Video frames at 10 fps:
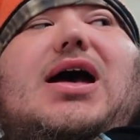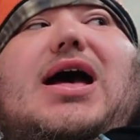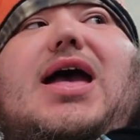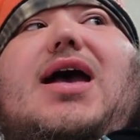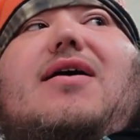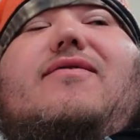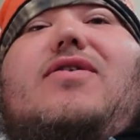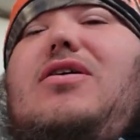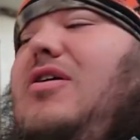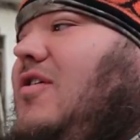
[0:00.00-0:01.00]
I have
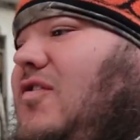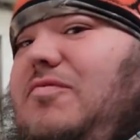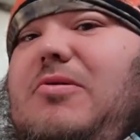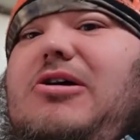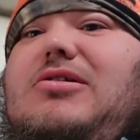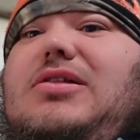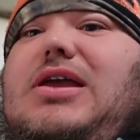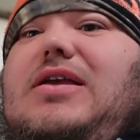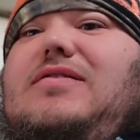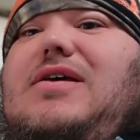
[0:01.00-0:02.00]

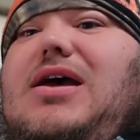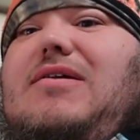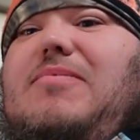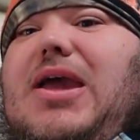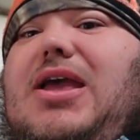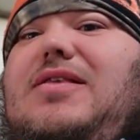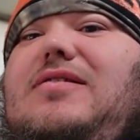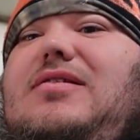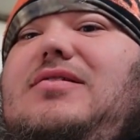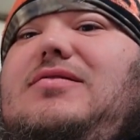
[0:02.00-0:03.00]
sparklies. I have
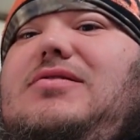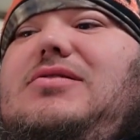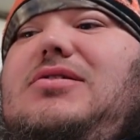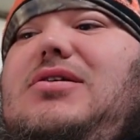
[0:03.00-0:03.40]
pansies.